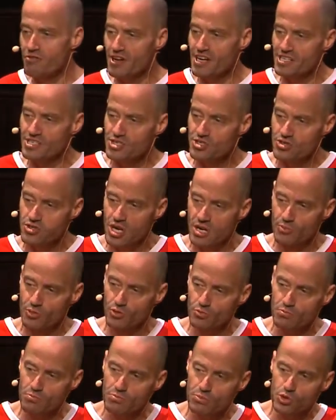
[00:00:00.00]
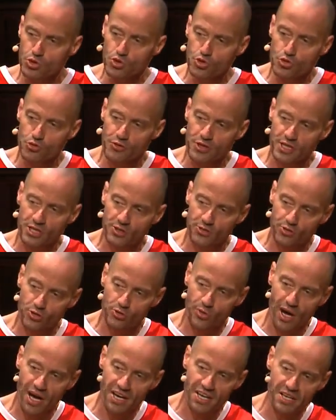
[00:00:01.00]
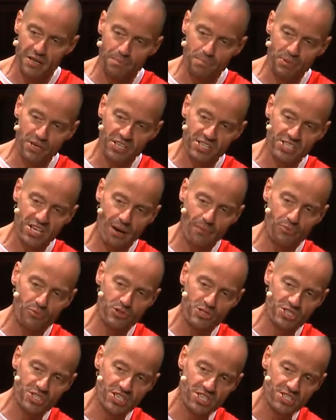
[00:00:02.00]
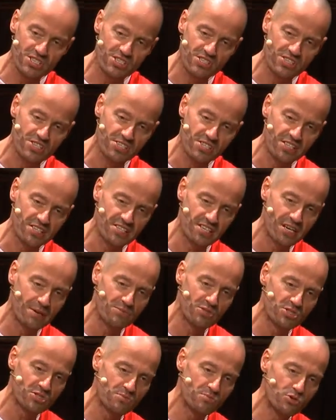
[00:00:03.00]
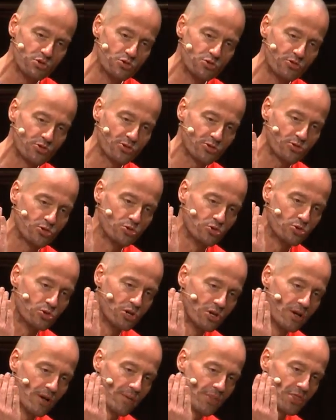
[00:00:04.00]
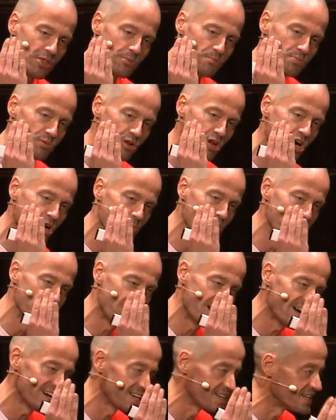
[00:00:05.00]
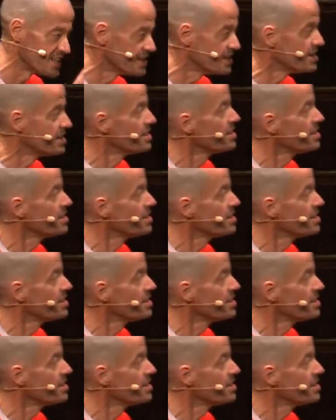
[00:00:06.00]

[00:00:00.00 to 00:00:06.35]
has trouble moving through honey, it picks up resistance as it attempts to move through the blob of honey.